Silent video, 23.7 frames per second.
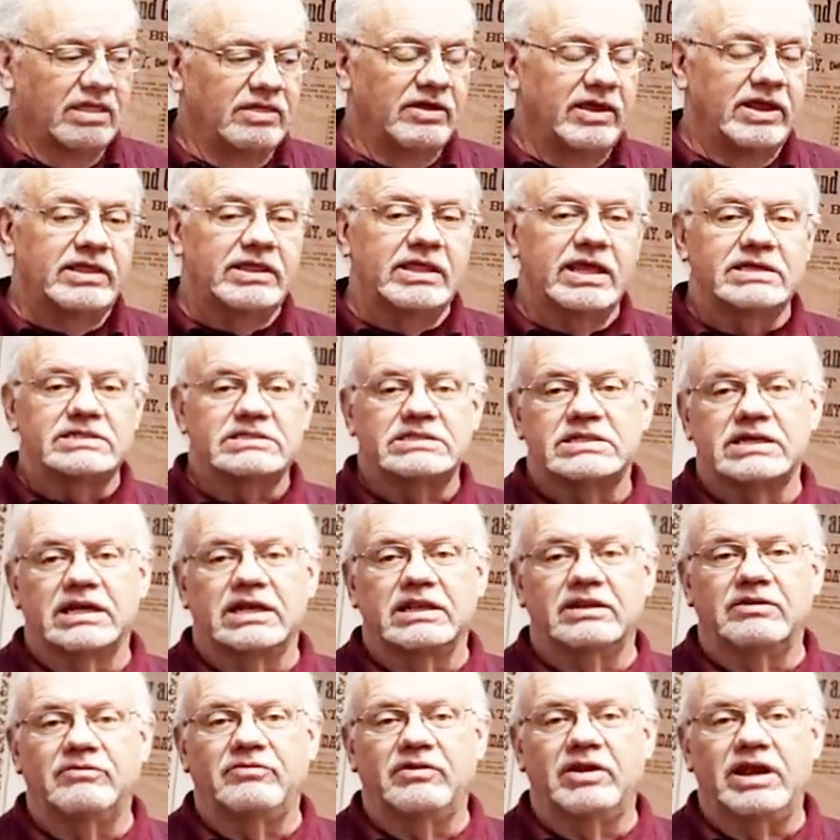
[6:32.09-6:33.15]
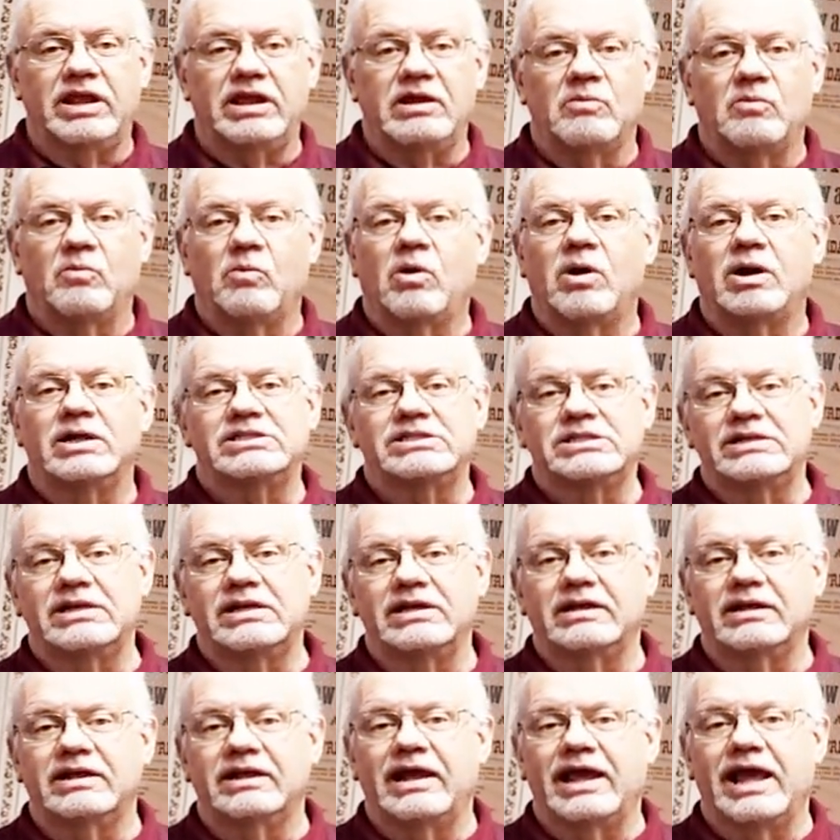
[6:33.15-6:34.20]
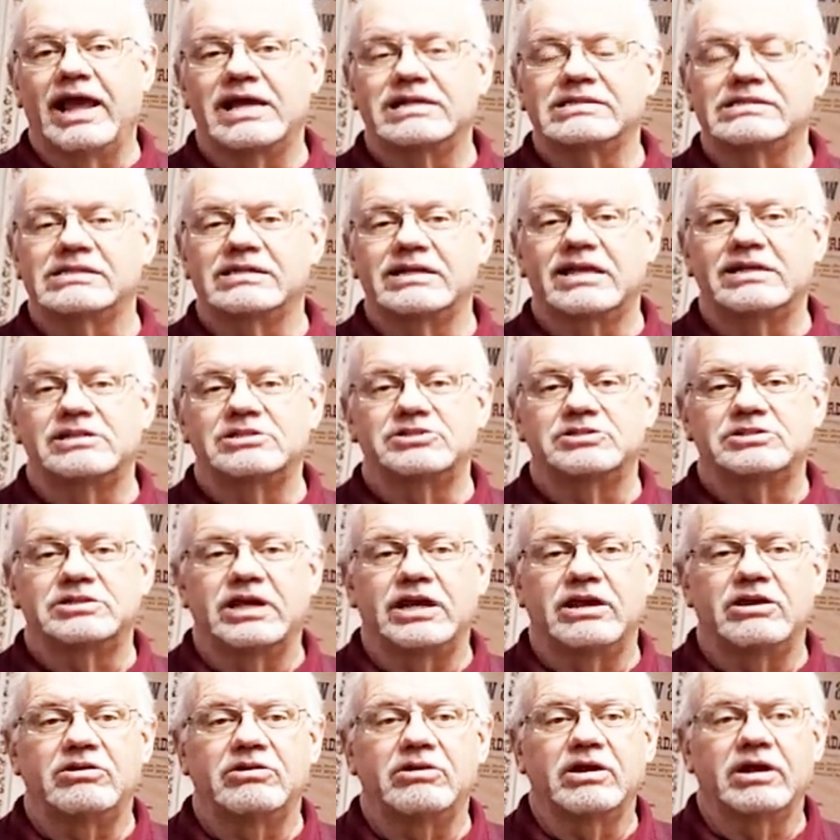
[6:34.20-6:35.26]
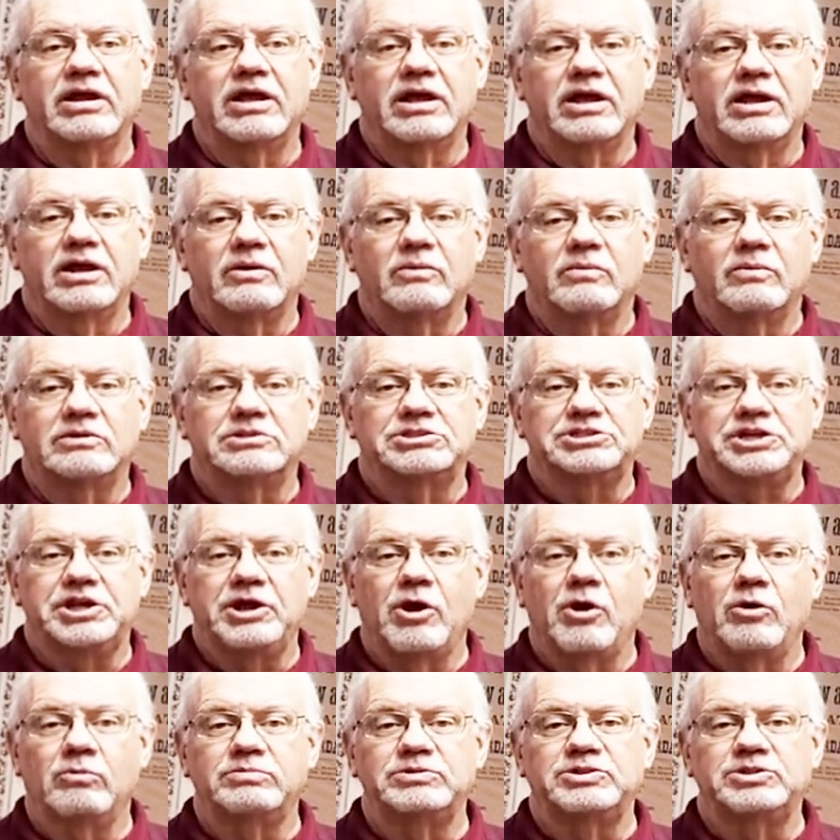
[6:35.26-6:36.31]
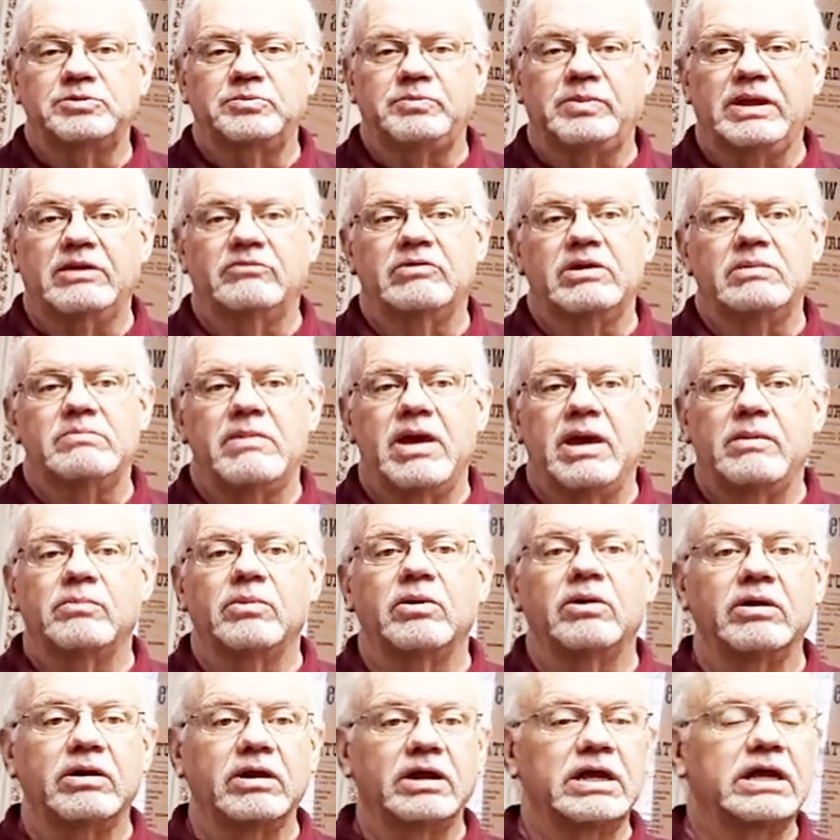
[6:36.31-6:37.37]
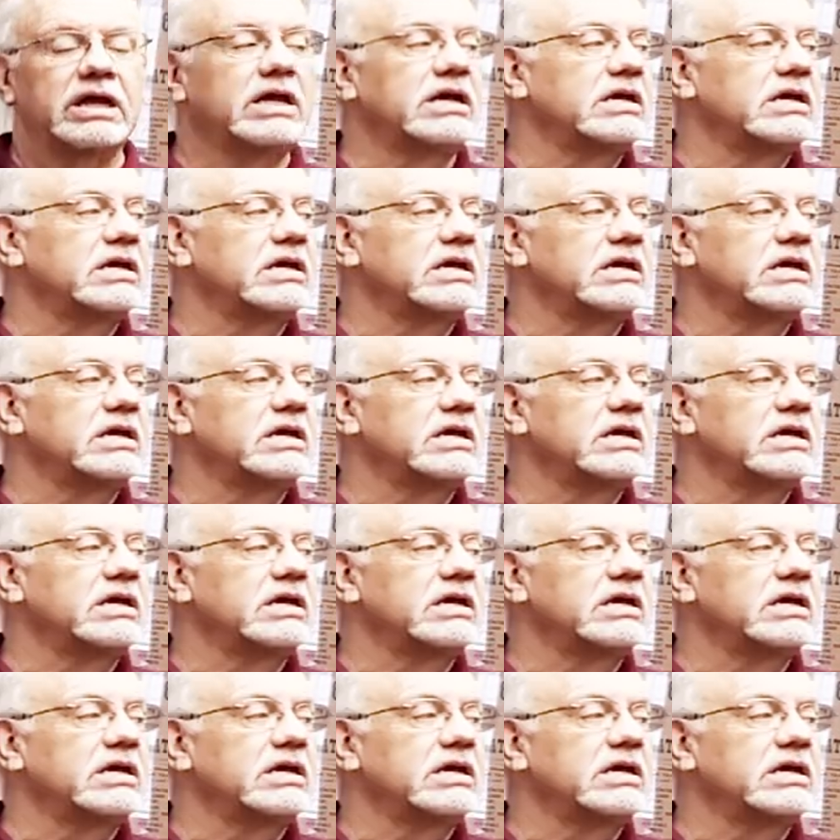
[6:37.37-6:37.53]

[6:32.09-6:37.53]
Thing that uh, Lavinia wanted as an entertainer was she hoped to be remembered.